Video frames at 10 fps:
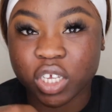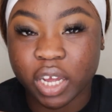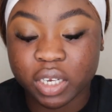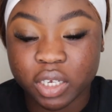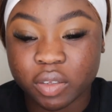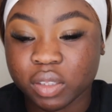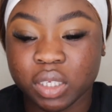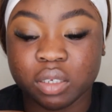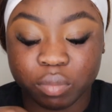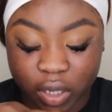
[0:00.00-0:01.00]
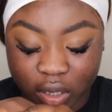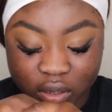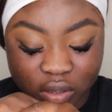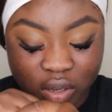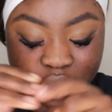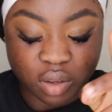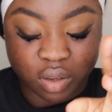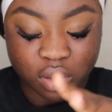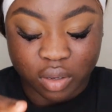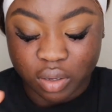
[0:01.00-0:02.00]
kind of thing, because
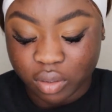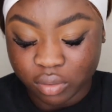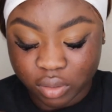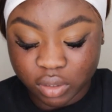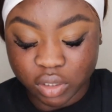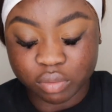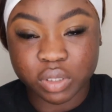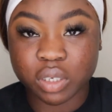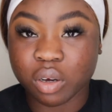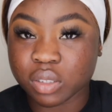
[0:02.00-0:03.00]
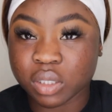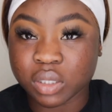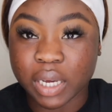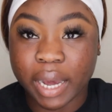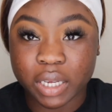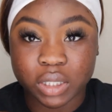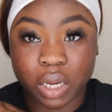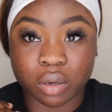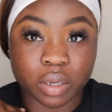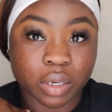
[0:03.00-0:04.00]
I don't think she really goes into
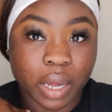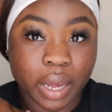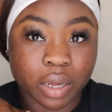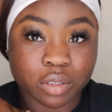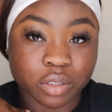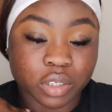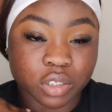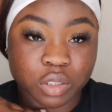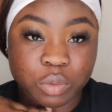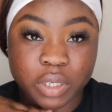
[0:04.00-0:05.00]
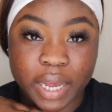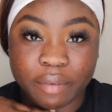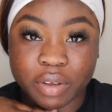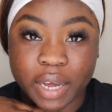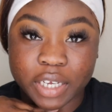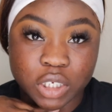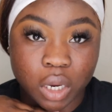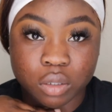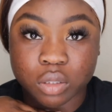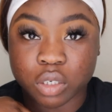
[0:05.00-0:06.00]
eyeshadow, and I just want to have an
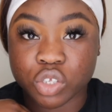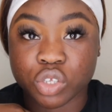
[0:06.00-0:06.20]
eyeshadow look.